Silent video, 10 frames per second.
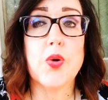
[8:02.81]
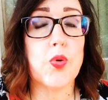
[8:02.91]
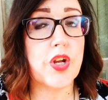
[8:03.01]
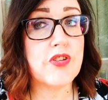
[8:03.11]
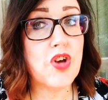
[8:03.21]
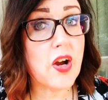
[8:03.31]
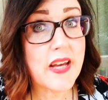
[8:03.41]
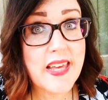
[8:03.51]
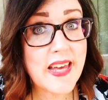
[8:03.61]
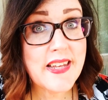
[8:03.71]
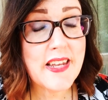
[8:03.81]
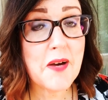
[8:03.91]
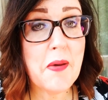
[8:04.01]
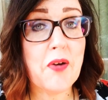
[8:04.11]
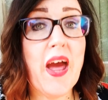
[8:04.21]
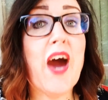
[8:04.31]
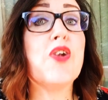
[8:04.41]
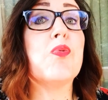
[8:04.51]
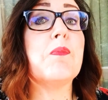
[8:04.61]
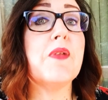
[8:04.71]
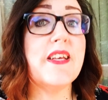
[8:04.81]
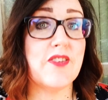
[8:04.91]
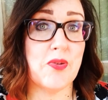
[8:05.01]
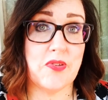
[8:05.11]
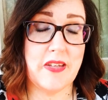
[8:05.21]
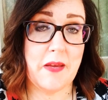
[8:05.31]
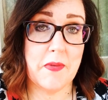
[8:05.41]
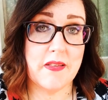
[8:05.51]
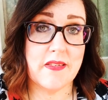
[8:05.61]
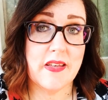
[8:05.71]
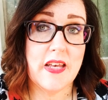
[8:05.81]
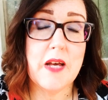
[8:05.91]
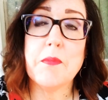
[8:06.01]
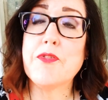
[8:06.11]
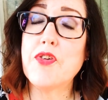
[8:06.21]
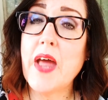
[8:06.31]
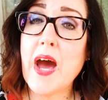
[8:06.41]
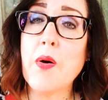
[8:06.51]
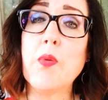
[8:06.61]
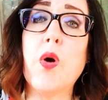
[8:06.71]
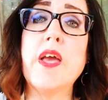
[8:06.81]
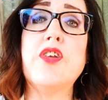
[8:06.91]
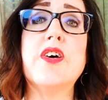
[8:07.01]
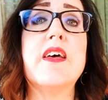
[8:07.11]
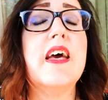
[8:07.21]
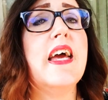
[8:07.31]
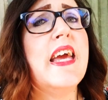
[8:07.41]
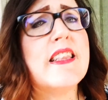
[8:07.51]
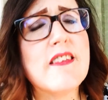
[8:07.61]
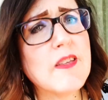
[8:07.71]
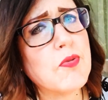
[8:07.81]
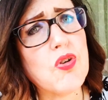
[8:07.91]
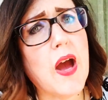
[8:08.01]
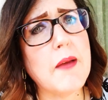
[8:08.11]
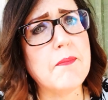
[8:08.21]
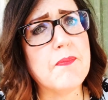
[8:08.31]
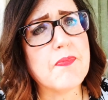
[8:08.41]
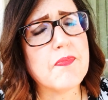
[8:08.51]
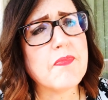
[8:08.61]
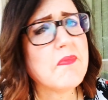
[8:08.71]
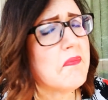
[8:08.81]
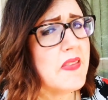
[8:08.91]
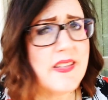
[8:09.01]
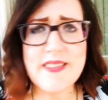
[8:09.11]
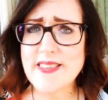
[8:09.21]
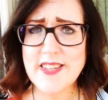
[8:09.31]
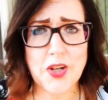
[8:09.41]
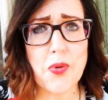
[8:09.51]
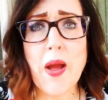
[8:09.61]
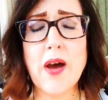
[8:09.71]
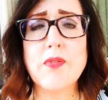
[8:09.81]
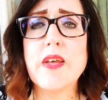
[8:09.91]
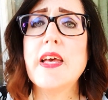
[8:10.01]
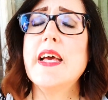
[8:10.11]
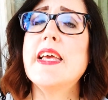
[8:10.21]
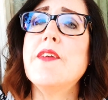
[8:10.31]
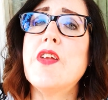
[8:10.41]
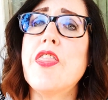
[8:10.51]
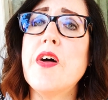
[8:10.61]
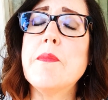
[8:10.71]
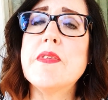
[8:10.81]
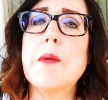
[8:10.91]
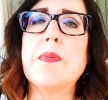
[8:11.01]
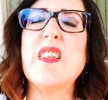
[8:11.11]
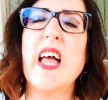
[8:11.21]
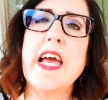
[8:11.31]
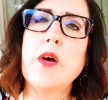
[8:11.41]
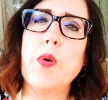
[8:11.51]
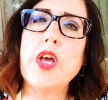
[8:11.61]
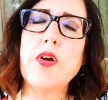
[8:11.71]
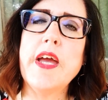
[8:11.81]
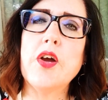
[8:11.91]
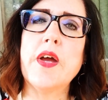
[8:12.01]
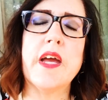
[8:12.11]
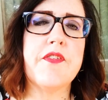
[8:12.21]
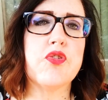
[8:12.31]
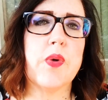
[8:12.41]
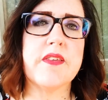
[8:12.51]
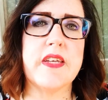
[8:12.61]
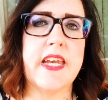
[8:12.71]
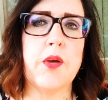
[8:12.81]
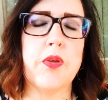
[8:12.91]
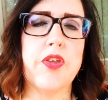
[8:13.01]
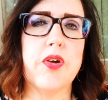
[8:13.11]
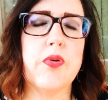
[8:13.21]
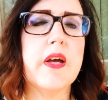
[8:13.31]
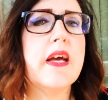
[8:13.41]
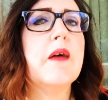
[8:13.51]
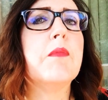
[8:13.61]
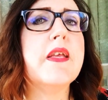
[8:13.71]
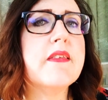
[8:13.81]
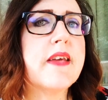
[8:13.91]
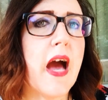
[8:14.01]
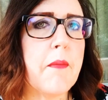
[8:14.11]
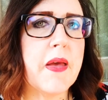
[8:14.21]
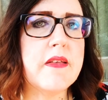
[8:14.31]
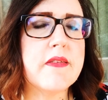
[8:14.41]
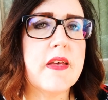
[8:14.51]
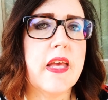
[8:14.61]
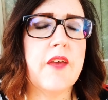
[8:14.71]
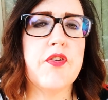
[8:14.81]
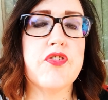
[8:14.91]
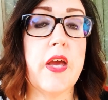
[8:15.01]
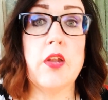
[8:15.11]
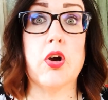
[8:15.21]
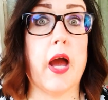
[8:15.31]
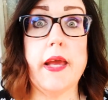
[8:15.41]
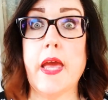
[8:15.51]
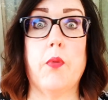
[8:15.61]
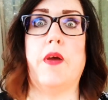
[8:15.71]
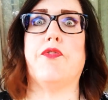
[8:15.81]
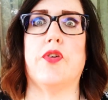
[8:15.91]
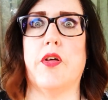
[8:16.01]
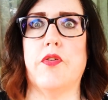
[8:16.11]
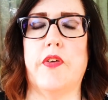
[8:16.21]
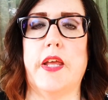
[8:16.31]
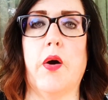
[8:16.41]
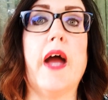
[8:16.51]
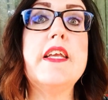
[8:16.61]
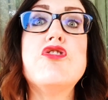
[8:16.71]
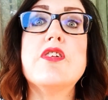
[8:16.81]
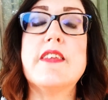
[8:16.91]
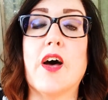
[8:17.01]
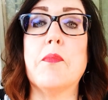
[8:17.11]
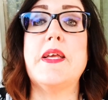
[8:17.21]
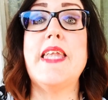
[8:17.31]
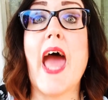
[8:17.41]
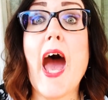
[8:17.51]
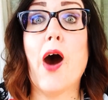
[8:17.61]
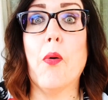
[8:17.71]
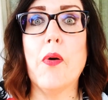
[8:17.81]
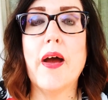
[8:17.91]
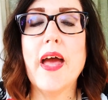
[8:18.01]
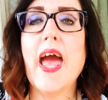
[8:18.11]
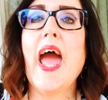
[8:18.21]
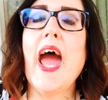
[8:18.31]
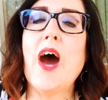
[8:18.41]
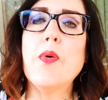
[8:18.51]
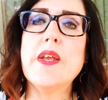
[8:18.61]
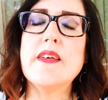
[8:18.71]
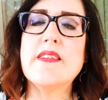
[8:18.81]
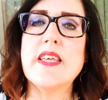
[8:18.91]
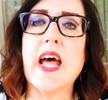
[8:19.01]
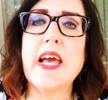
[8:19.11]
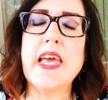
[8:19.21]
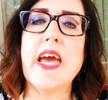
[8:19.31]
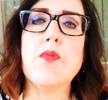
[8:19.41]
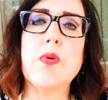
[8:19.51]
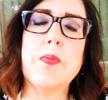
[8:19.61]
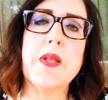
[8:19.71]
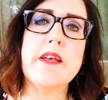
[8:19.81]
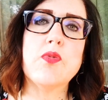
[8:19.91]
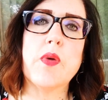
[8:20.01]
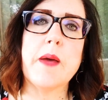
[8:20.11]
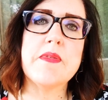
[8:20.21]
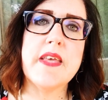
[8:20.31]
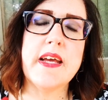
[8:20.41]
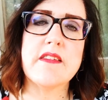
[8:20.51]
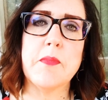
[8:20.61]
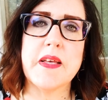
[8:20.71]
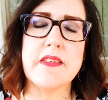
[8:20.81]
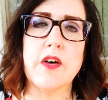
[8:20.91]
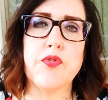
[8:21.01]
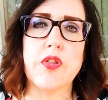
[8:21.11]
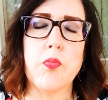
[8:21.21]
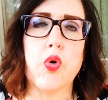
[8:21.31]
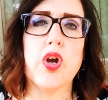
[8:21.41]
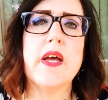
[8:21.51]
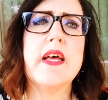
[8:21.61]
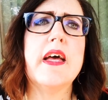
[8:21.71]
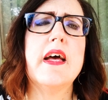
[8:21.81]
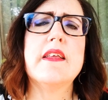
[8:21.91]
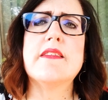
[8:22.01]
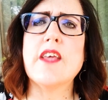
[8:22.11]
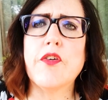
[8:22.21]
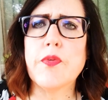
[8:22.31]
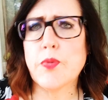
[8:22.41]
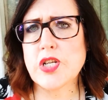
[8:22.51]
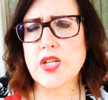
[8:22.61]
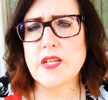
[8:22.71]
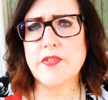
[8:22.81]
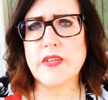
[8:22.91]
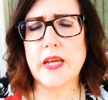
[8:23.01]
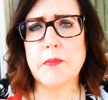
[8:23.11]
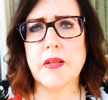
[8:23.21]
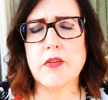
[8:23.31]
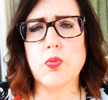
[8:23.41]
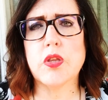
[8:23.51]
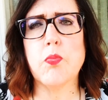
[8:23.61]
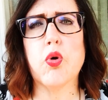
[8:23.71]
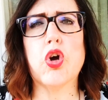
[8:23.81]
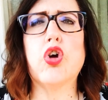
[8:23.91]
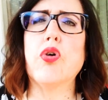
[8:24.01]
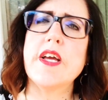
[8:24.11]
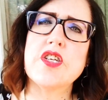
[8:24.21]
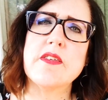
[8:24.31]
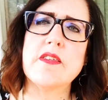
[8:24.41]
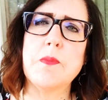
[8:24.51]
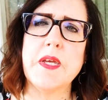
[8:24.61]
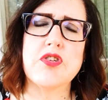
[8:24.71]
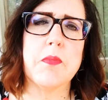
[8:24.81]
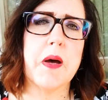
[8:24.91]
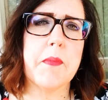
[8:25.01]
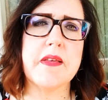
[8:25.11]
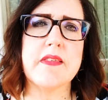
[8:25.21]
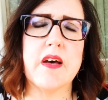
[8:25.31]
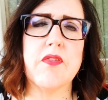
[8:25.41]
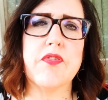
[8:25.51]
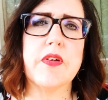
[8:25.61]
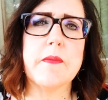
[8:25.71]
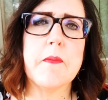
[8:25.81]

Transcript: We're going to talk again about how to replace those statements. But for now, I want you to hit the subscribe. Stick around. Give it a thumbs up. Like what you're hearing if it's resonating with you. Please comment if you're saying, look, I can't wait for another video. I need you to tell me now how it is that I can replace what I'm saying to myself with more self-appreciative statements, with more gracious speech about myself.